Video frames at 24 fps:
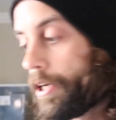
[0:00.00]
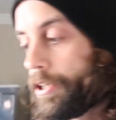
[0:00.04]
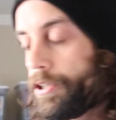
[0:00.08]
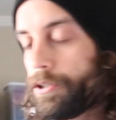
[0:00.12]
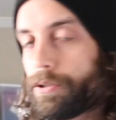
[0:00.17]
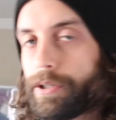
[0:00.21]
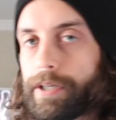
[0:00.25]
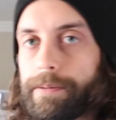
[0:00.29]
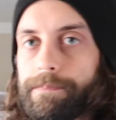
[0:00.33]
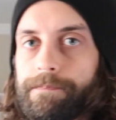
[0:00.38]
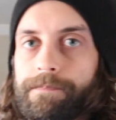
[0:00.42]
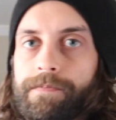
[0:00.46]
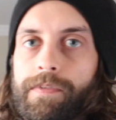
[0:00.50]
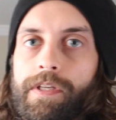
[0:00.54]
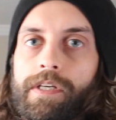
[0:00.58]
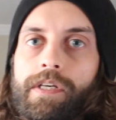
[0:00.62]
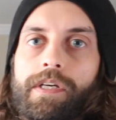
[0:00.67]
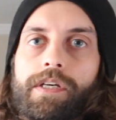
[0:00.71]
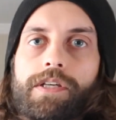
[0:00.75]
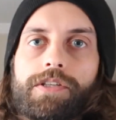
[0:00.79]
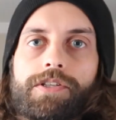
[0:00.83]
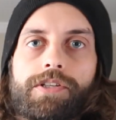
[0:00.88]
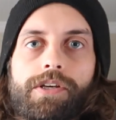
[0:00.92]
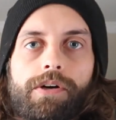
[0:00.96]
I do it.
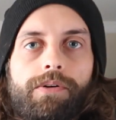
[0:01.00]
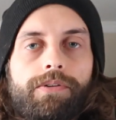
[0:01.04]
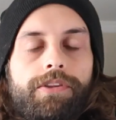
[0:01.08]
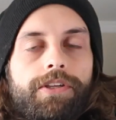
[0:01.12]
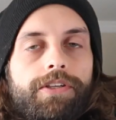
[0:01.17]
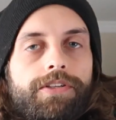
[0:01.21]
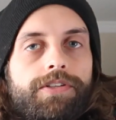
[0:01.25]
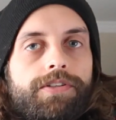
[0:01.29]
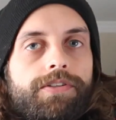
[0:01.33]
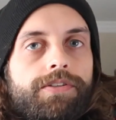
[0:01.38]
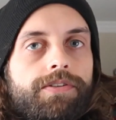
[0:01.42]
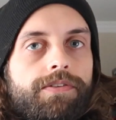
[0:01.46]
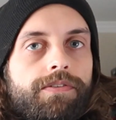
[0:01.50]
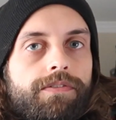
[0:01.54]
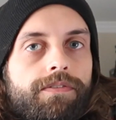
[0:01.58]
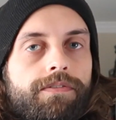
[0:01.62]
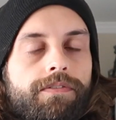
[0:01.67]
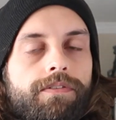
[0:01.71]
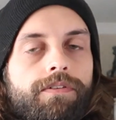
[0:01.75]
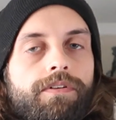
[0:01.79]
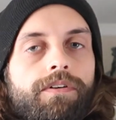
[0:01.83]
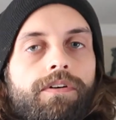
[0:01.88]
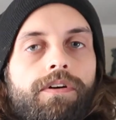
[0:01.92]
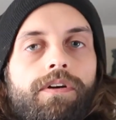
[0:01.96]
So this
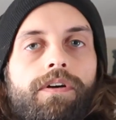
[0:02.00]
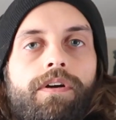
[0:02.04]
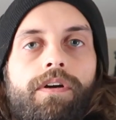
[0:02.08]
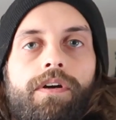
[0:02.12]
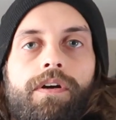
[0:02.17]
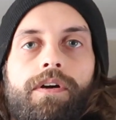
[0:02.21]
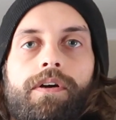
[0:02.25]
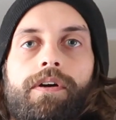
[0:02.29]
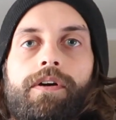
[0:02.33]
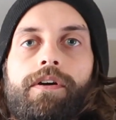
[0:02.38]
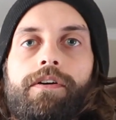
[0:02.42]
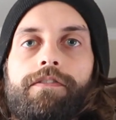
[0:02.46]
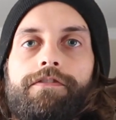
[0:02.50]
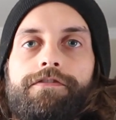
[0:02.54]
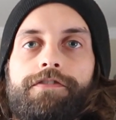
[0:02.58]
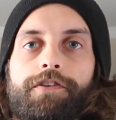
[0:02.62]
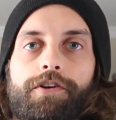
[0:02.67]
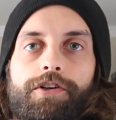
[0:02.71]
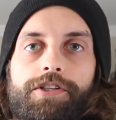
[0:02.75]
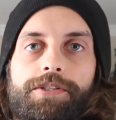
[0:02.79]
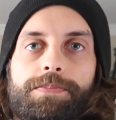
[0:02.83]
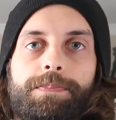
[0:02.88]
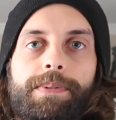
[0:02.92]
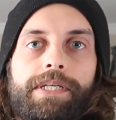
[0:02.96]

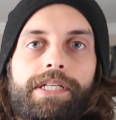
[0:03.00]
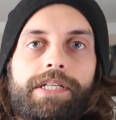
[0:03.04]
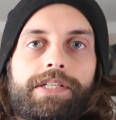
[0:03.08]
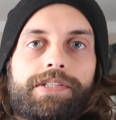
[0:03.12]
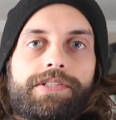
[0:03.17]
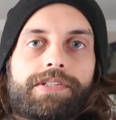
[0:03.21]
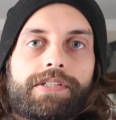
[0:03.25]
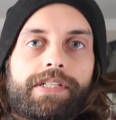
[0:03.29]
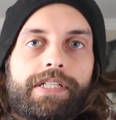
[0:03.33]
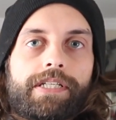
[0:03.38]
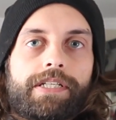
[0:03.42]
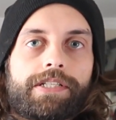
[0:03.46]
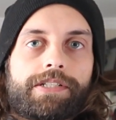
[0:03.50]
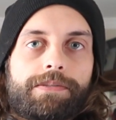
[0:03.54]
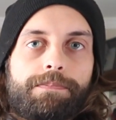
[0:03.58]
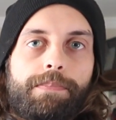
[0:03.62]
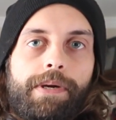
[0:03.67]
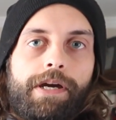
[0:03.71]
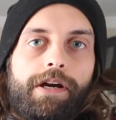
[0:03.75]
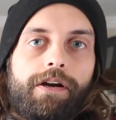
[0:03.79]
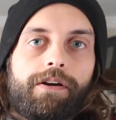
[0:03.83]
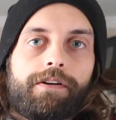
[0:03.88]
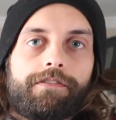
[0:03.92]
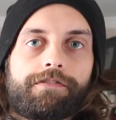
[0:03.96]
first piece is a
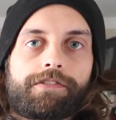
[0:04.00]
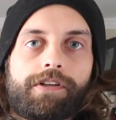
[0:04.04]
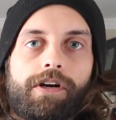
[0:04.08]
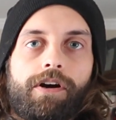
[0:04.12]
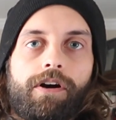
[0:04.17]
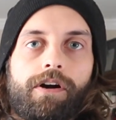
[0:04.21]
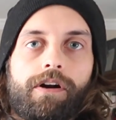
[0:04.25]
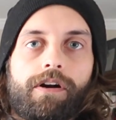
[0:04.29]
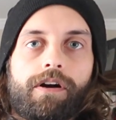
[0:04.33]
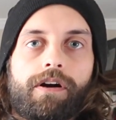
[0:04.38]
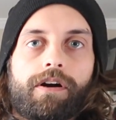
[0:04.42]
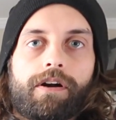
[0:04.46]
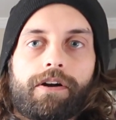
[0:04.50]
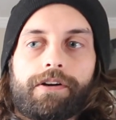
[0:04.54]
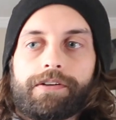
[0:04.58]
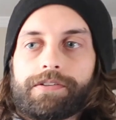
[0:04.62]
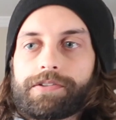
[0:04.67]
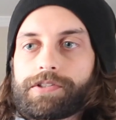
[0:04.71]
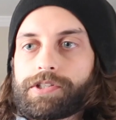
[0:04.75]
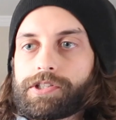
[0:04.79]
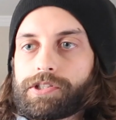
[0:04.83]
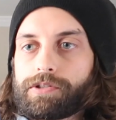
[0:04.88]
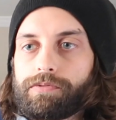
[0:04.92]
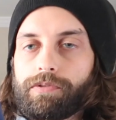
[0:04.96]
pair of
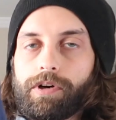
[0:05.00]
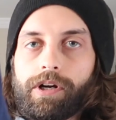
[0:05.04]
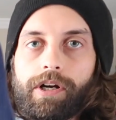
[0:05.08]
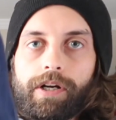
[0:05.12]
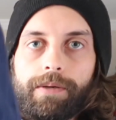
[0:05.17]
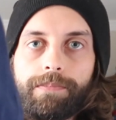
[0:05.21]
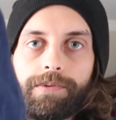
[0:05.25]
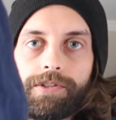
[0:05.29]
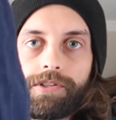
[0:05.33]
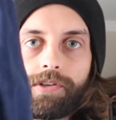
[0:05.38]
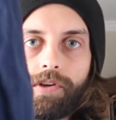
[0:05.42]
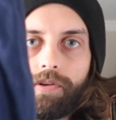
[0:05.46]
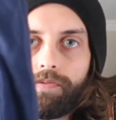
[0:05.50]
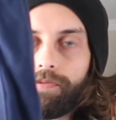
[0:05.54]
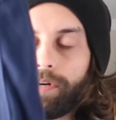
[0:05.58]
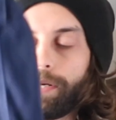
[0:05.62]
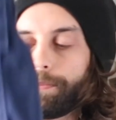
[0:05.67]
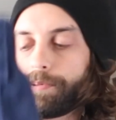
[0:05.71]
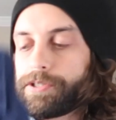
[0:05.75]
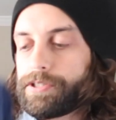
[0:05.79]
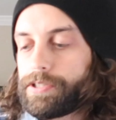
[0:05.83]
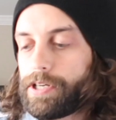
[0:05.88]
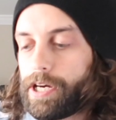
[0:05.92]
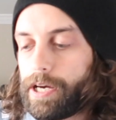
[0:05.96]
Carhartt scrubs,
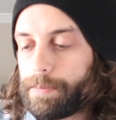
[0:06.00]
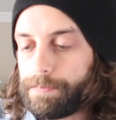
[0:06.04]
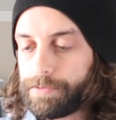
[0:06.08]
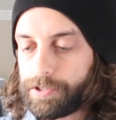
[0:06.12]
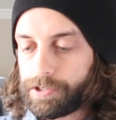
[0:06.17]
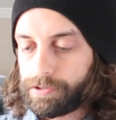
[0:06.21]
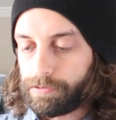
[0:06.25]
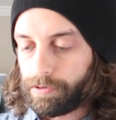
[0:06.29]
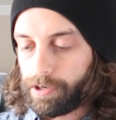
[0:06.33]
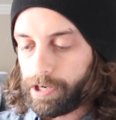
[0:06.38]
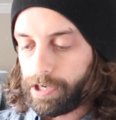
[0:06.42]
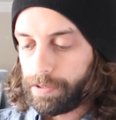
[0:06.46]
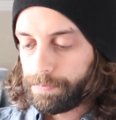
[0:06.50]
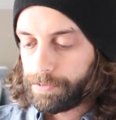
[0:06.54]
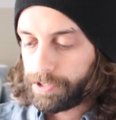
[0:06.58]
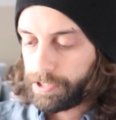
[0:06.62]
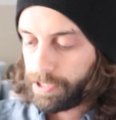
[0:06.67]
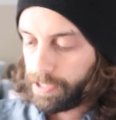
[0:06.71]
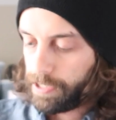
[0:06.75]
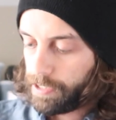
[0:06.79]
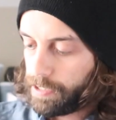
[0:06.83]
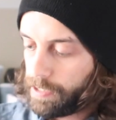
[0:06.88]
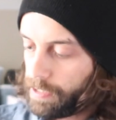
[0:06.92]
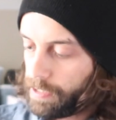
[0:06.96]
ripstop scrubs,